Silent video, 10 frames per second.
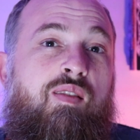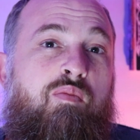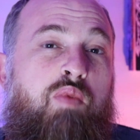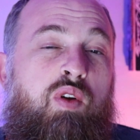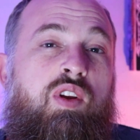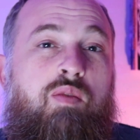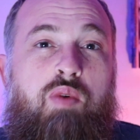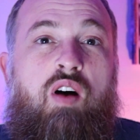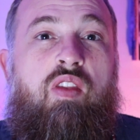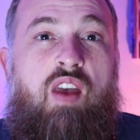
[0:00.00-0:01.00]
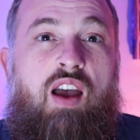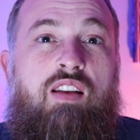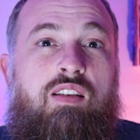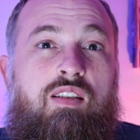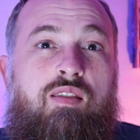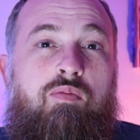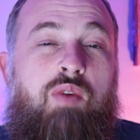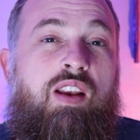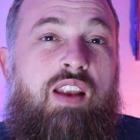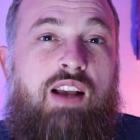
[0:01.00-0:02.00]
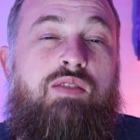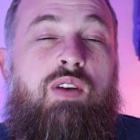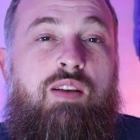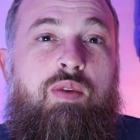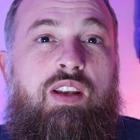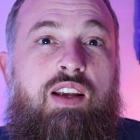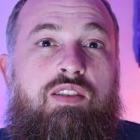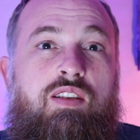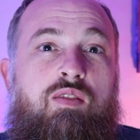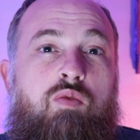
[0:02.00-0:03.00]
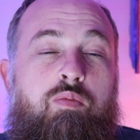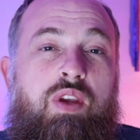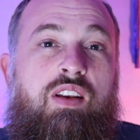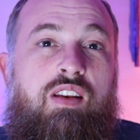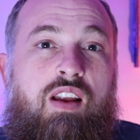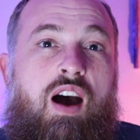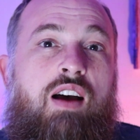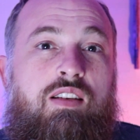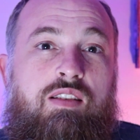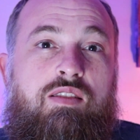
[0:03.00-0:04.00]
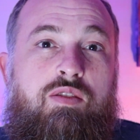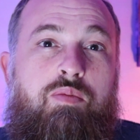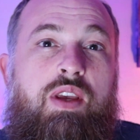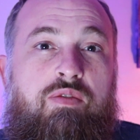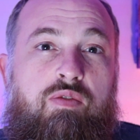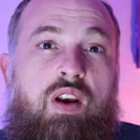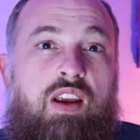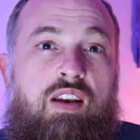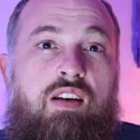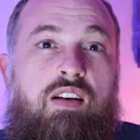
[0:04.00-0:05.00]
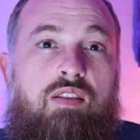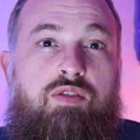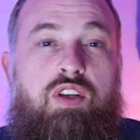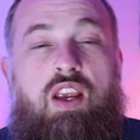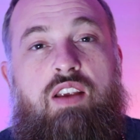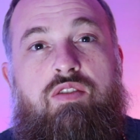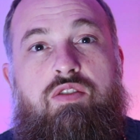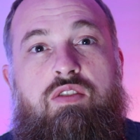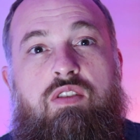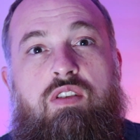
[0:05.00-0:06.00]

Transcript: Building upon that, my next recommendation would be not to be afraid of change.